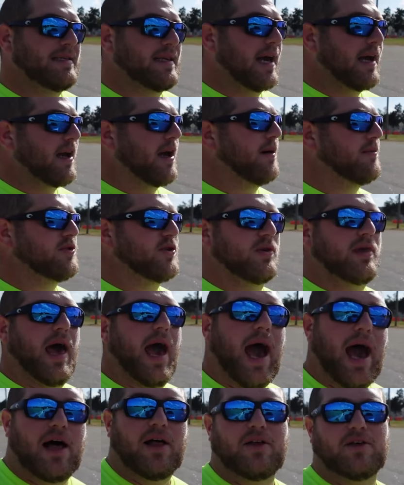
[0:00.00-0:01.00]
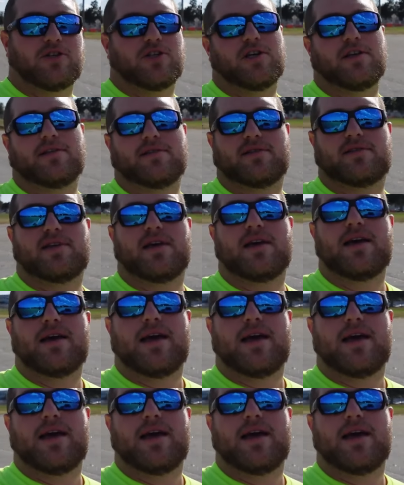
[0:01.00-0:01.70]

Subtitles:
that comes with halogens.